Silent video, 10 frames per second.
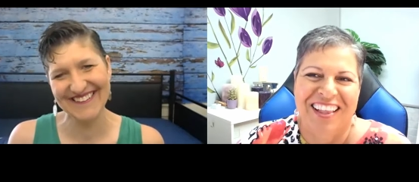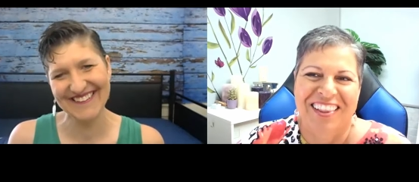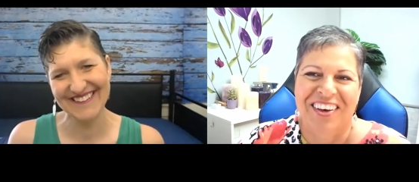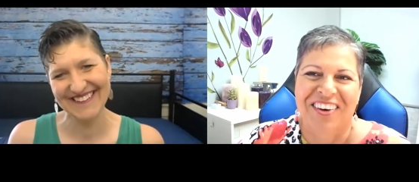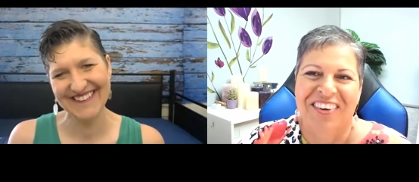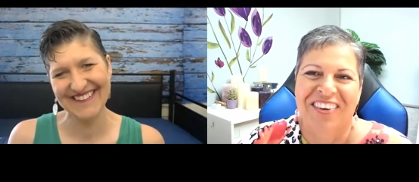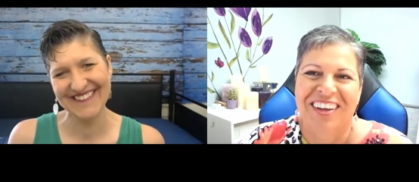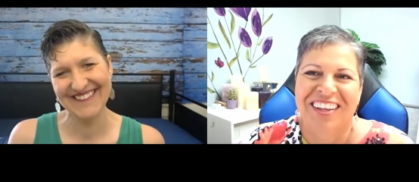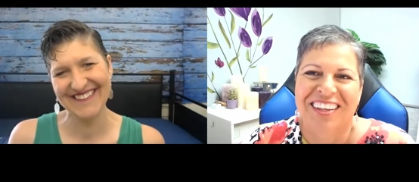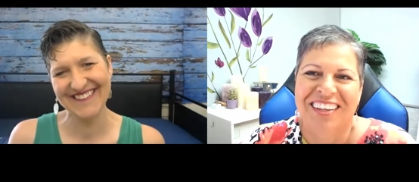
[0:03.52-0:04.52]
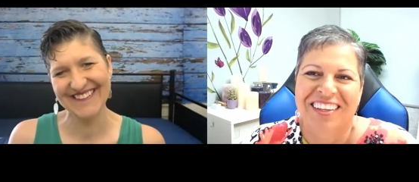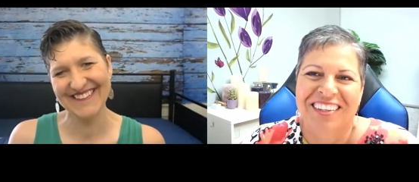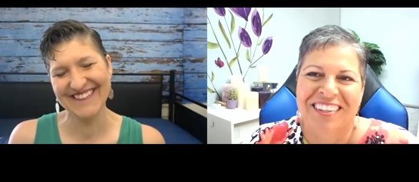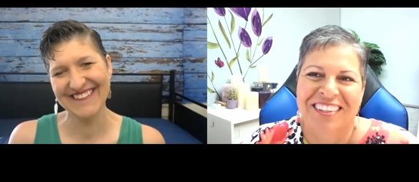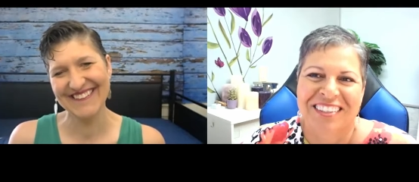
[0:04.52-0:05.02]
Speaker 1: Hello.
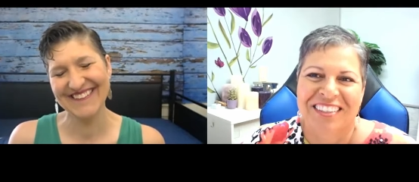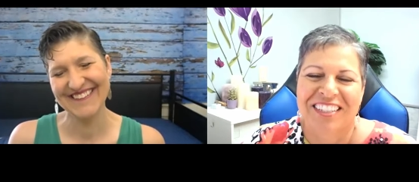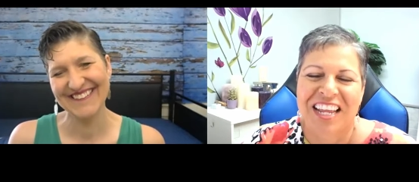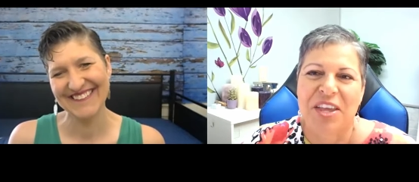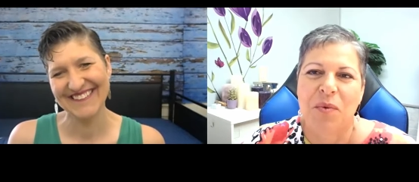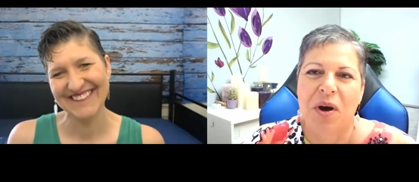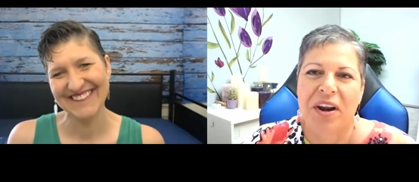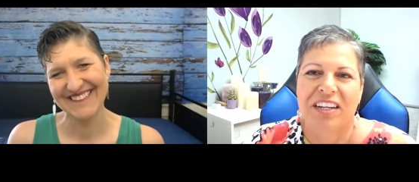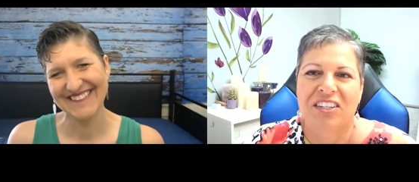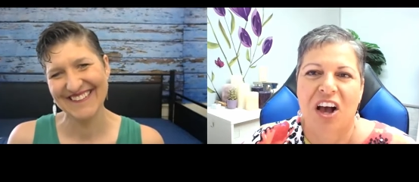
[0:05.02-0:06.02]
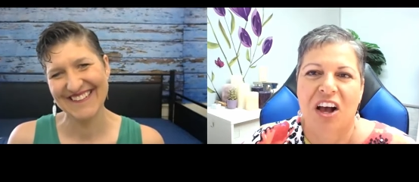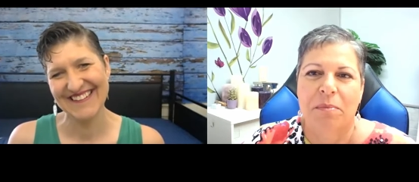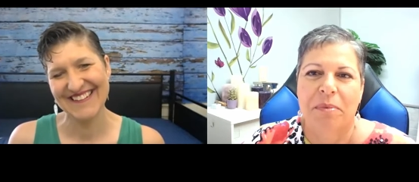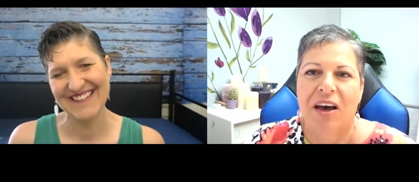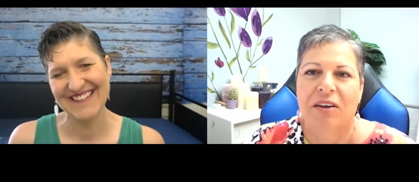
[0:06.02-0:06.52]
Today you wanted to talk
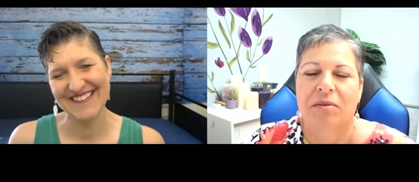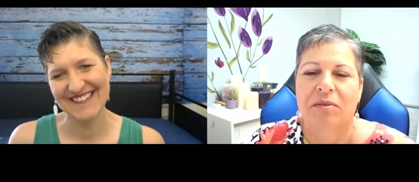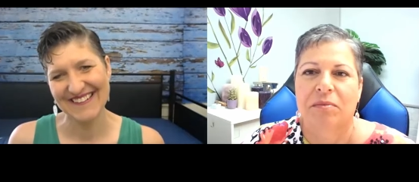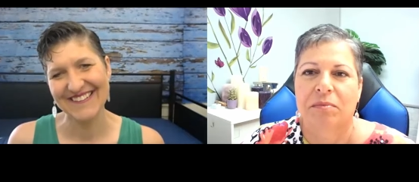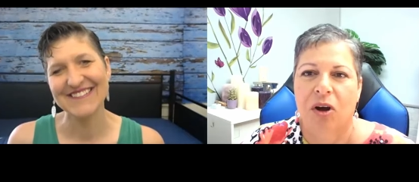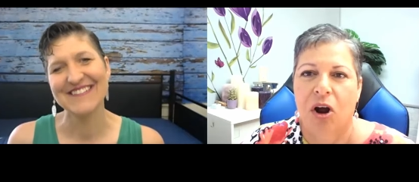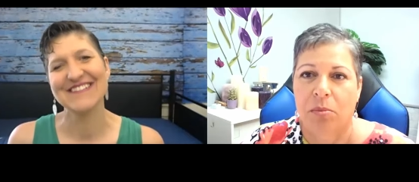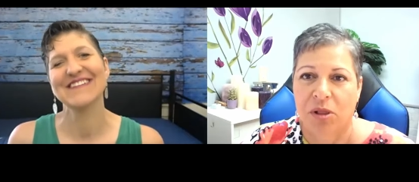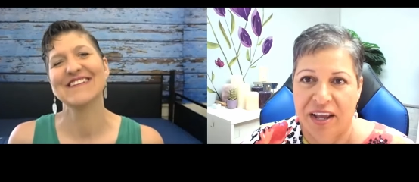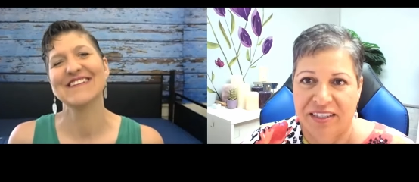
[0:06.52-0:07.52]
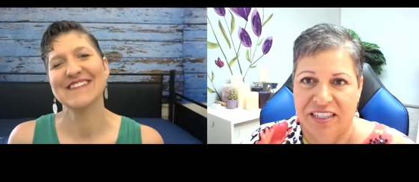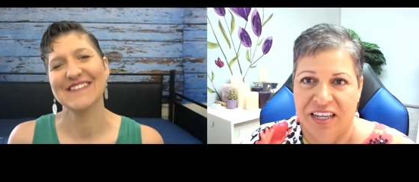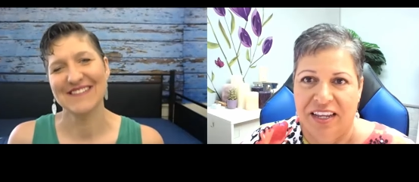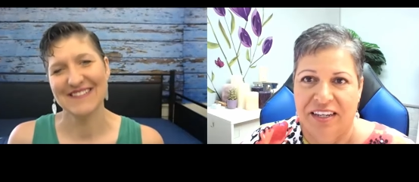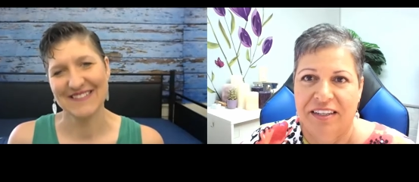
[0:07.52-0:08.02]
about our blind
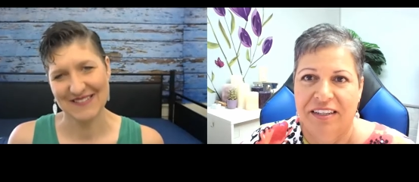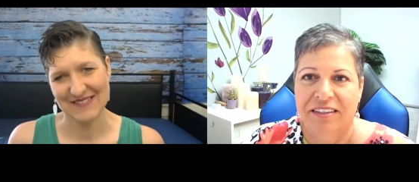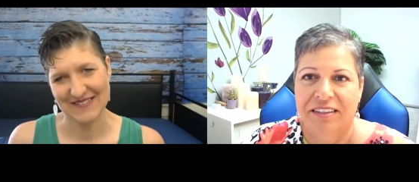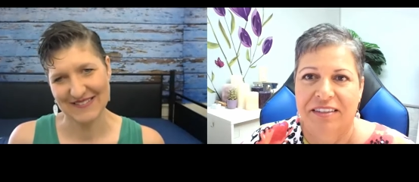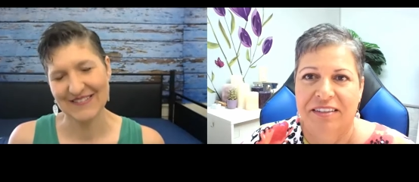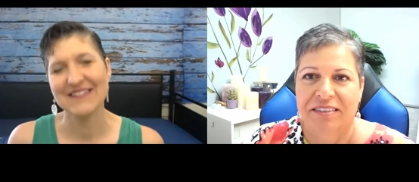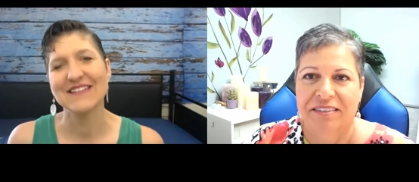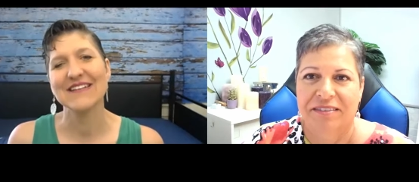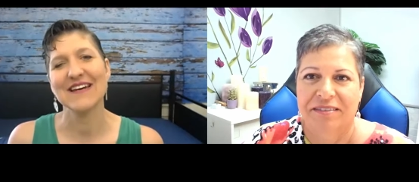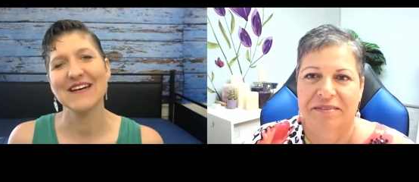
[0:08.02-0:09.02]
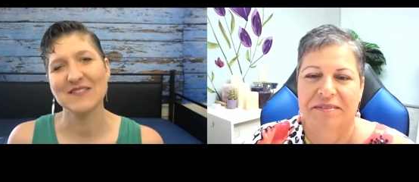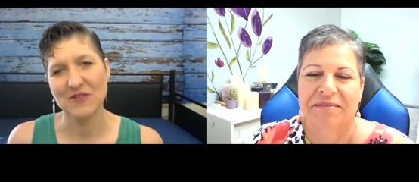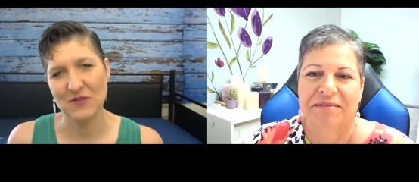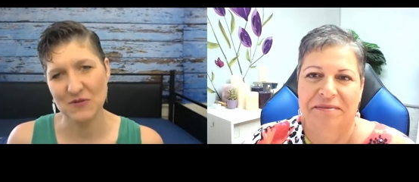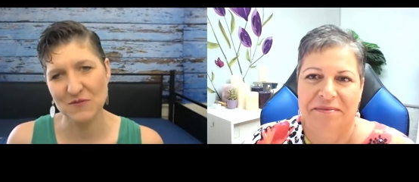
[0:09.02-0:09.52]
side.
Speaker 2: Yes,
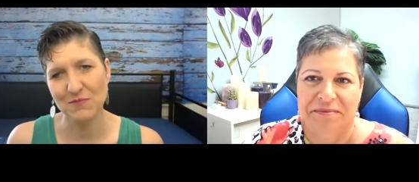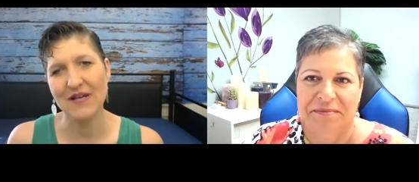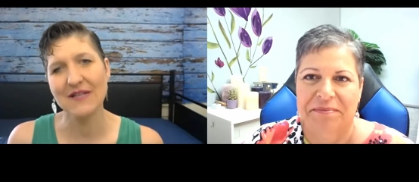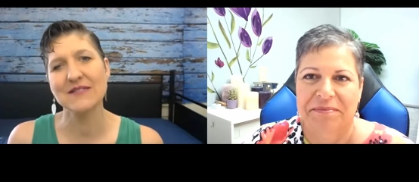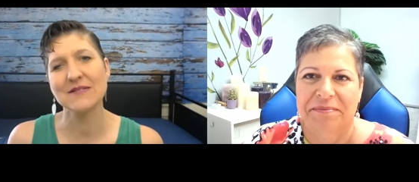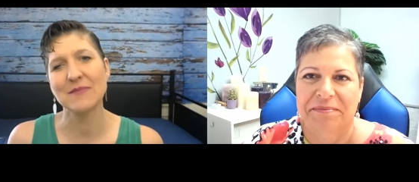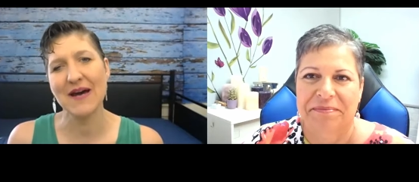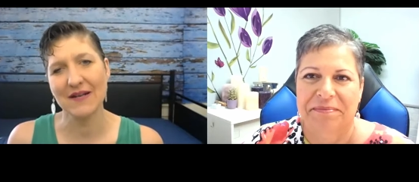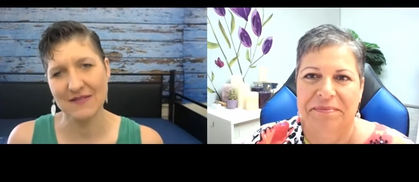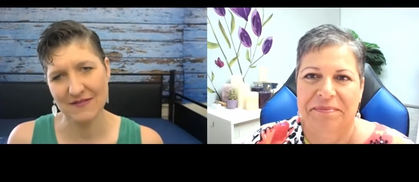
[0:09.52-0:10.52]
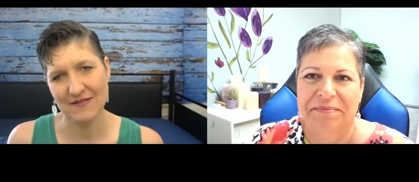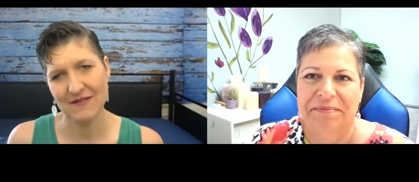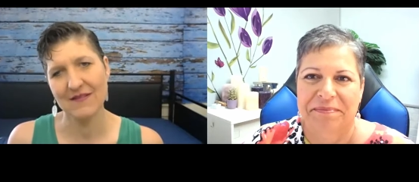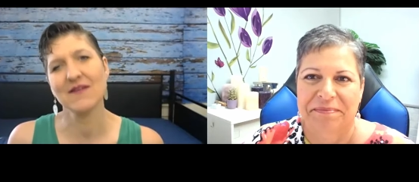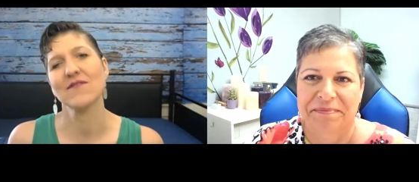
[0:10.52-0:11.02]
those blind spots.
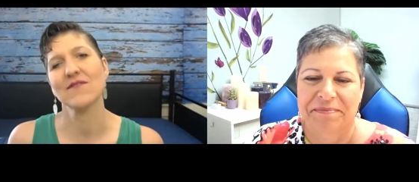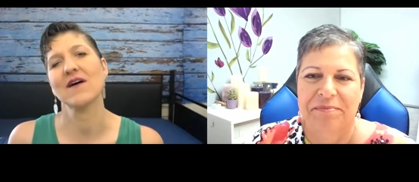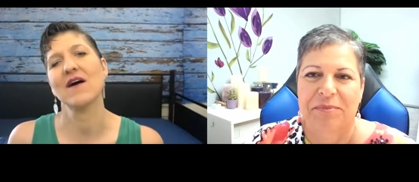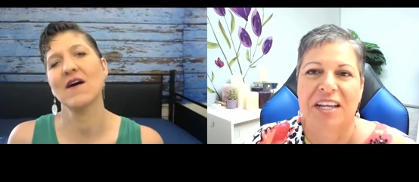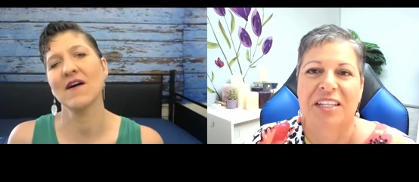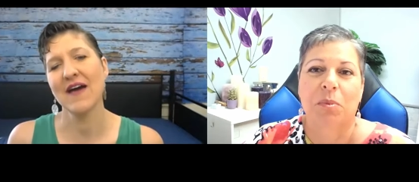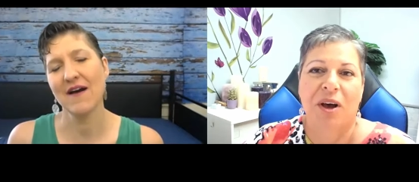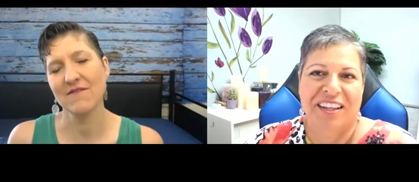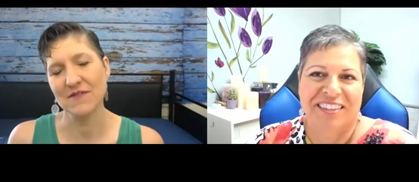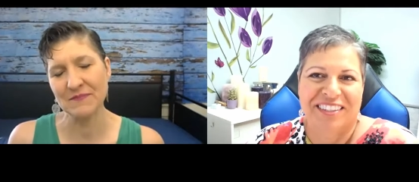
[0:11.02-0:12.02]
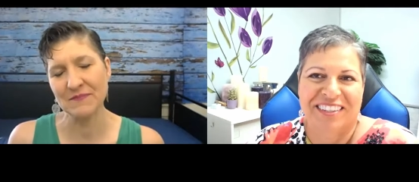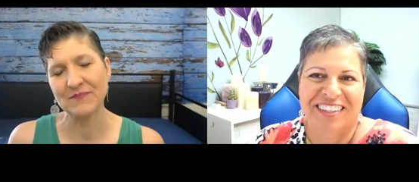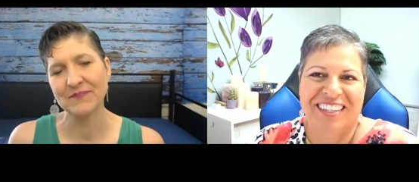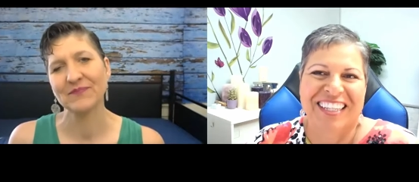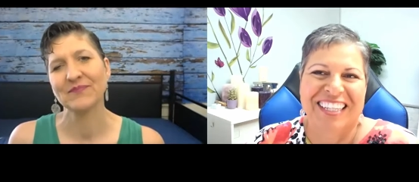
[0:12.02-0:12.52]
I think we all have them.
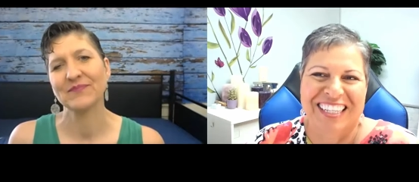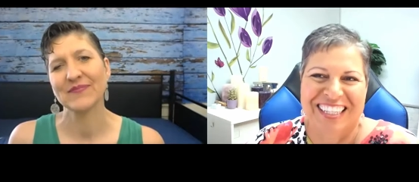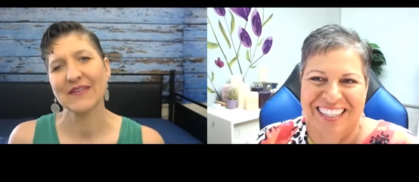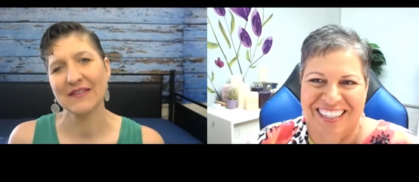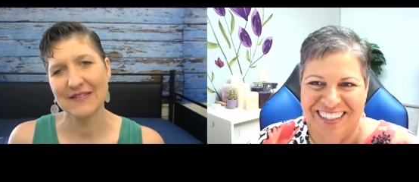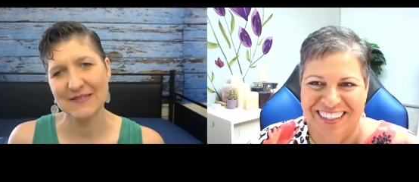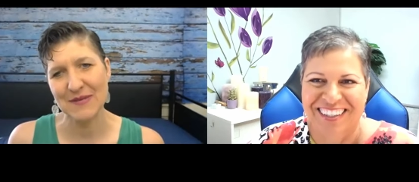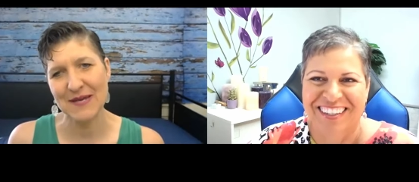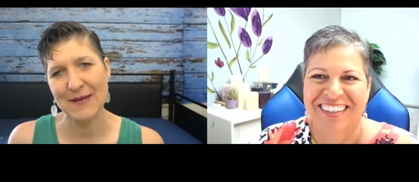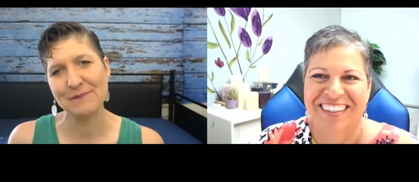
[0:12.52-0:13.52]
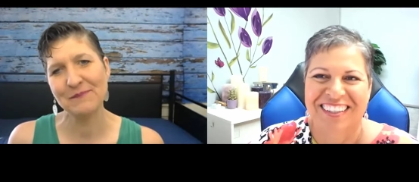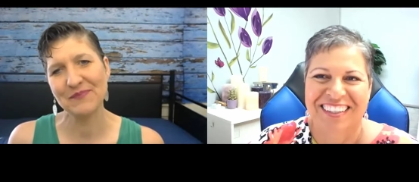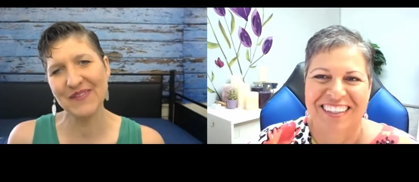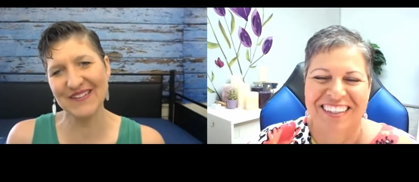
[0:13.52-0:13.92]
Yes, ma'am.